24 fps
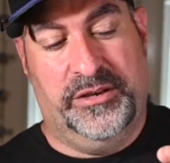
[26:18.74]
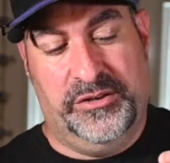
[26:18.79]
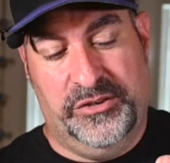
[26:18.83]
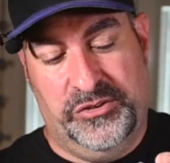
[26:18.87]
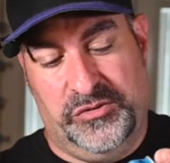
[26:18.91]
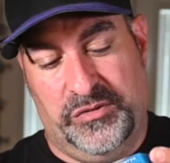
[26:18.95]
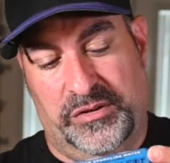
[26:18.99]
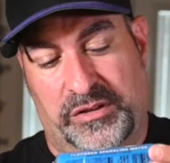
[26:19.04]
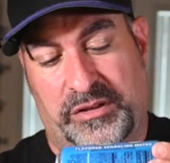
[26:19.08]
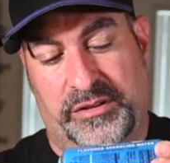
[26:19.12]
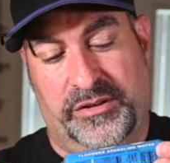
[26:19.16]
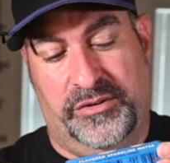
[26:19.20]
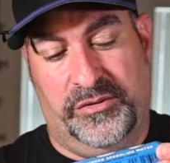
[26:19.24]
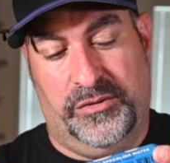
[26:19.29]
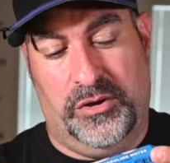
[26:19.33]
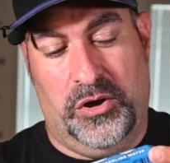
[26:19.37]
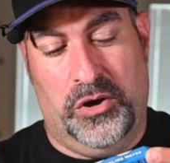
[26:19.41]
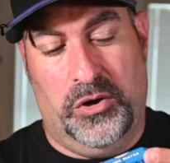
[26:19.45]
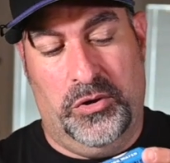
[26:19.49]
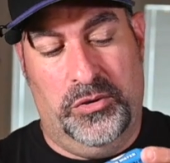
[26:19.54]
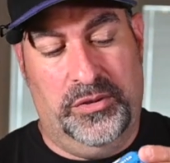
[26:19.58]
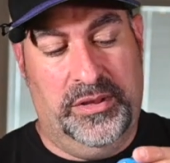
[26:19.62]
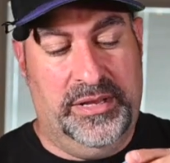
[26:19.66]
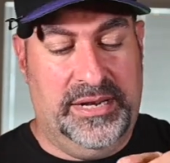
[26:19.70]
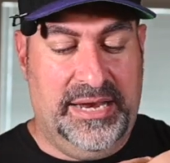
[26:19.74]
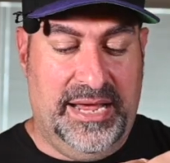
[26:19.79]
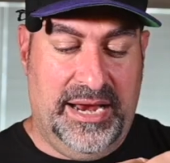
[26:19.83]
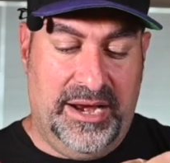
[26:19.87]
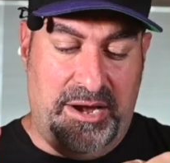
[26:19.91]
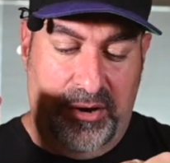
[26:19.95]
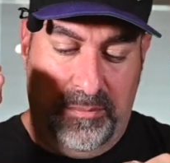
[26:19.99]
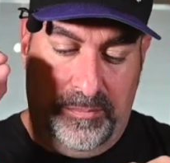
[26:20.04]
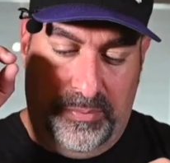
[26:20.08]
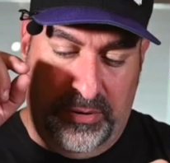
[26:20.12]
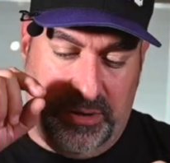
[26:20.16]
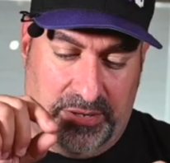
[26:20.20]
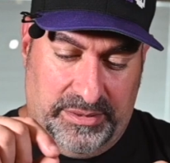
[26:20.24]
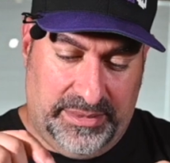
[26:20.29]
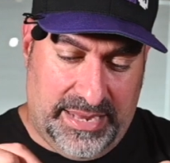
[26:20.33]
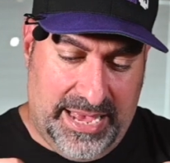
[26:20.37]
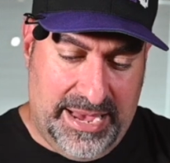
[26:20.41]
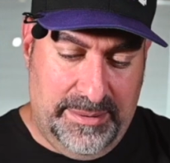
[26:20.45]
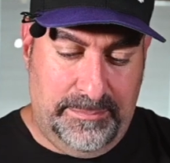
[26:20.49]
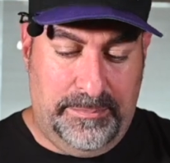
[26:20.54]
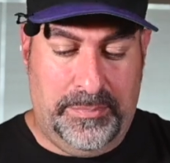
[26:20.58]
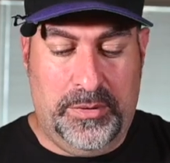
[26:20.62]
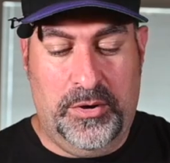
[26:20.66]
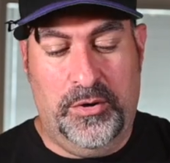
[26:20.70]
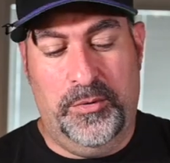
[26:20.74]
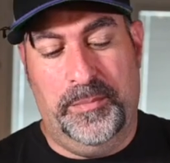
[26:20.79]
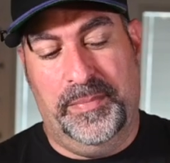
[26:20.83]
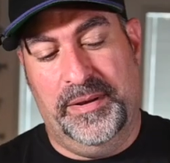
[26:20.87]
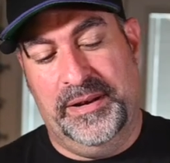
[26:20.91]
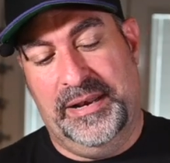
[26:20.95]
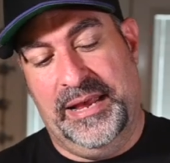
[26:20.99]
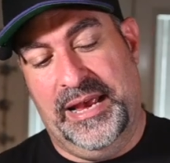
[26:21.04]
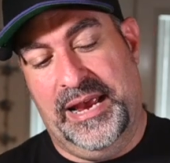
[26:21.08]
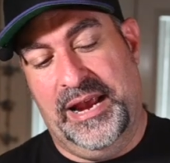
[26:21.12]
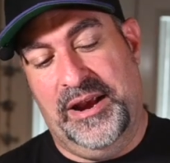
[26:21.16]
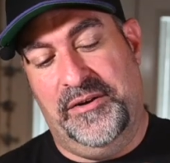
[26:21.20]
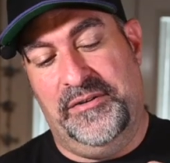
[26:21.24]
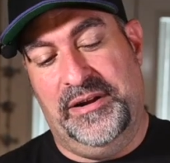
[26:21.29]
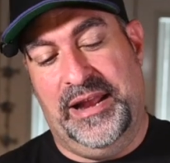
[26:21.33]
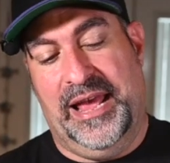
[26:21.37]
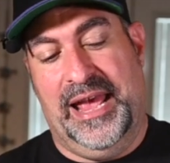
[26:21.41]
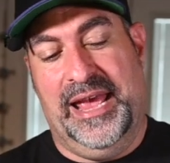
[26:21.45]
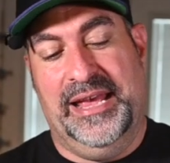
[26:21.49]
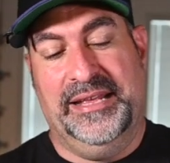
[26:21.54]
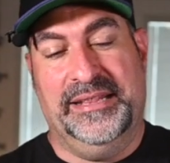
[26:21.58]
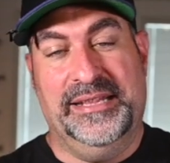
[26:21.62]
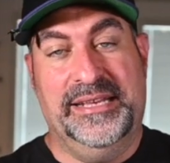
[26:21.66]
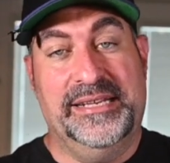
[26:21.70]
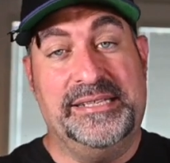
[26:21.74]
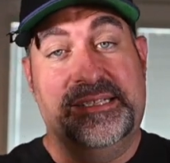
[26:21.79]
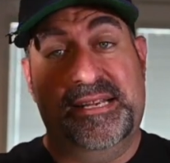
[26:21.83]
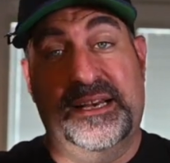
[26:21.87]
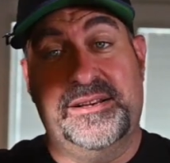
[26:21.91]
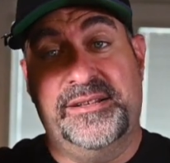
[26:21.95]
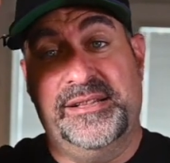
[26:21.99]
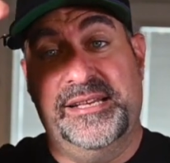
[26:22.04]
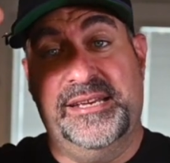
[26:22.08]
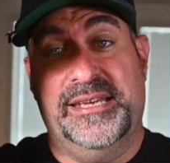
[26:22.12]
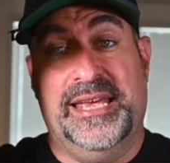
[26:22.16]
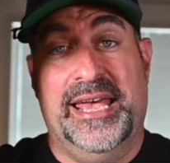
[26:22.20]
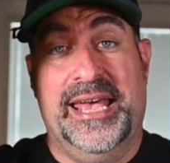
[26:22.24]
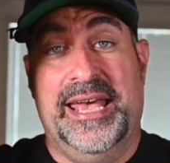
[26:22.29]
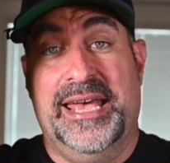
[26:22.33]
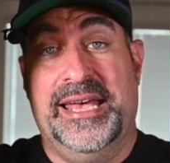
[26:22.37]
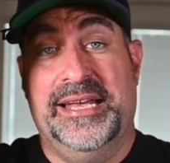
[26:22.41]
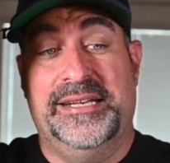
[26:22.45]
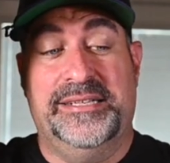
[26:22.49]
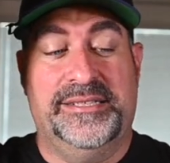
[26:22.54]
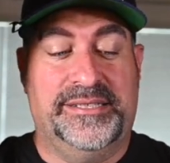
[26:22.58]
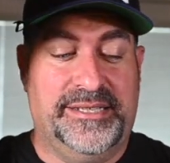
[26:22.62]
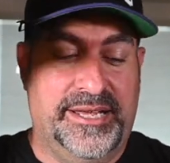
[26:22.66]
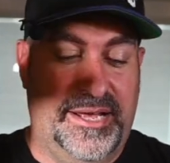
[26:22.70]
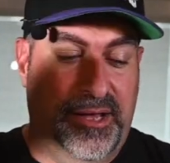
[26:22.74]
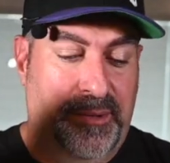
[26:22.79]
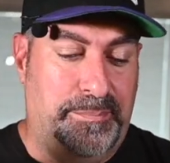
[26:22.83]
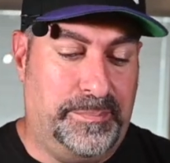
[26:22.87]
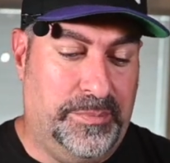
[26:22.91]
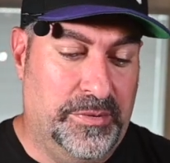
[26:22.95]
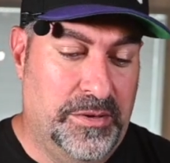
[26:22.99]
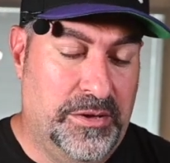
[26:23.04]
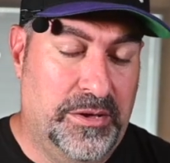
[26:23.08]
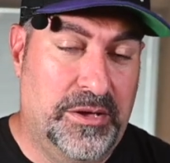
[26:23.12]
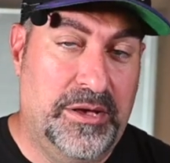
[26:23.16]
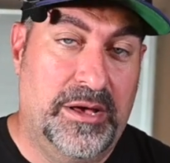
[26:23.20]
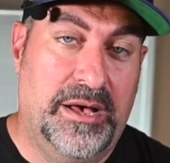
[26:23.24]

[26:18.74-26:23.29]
I'm gonna drill a little hole in there, put a light bulb in there, and hang these ugly cans up